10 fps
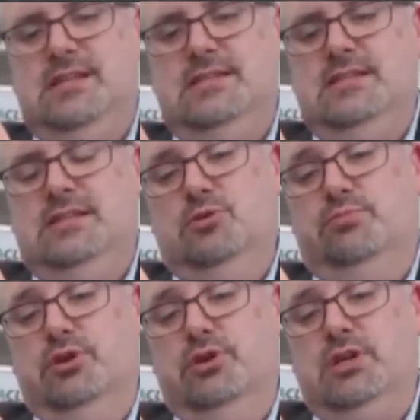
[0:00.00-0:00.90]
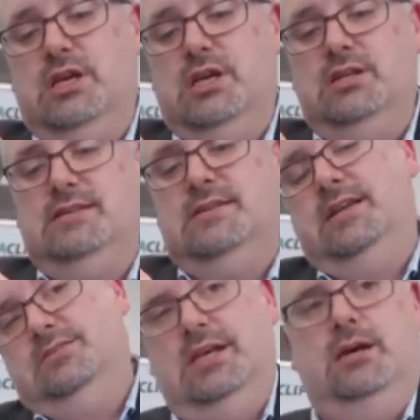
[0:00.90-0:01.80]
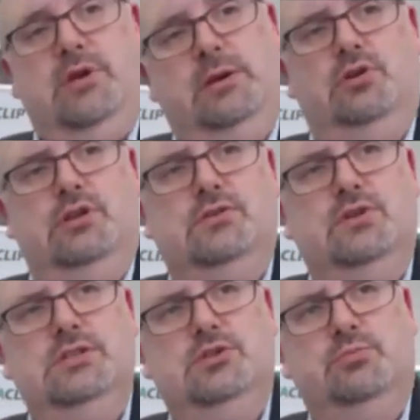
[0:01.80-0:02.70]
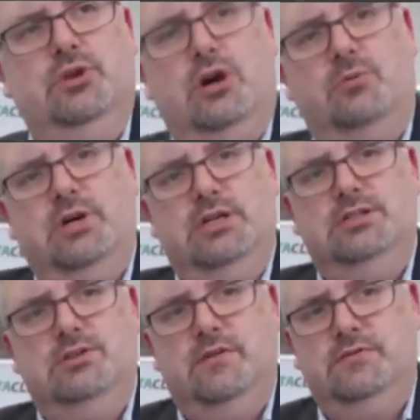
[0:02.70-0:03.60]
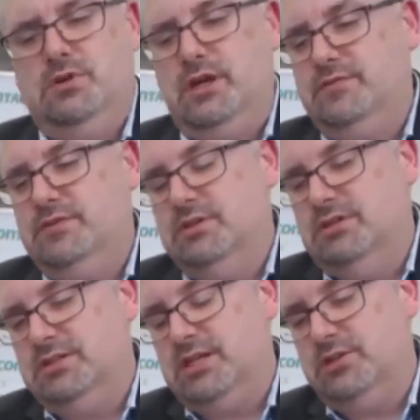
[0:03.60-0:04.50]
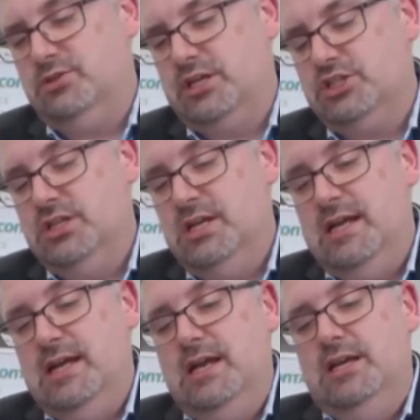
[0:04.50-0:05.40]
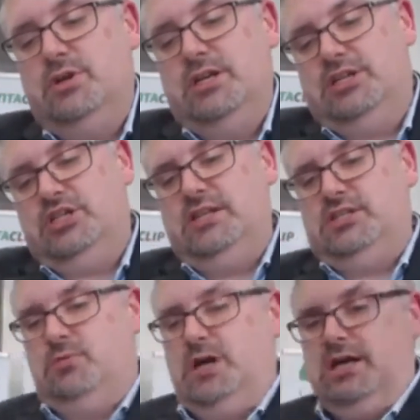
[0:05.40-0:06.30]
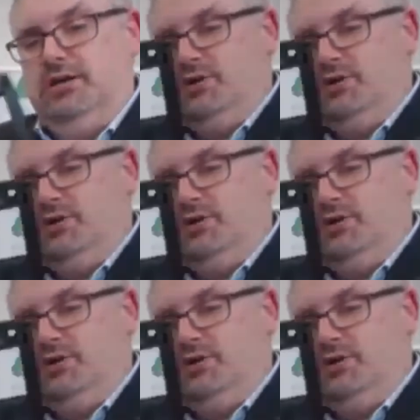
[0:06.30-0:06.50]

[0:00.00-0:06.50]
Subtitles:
easy to put in, and then yeah, maybe not so easy to put out, but you have to have a tight connection. You can exchange the wire.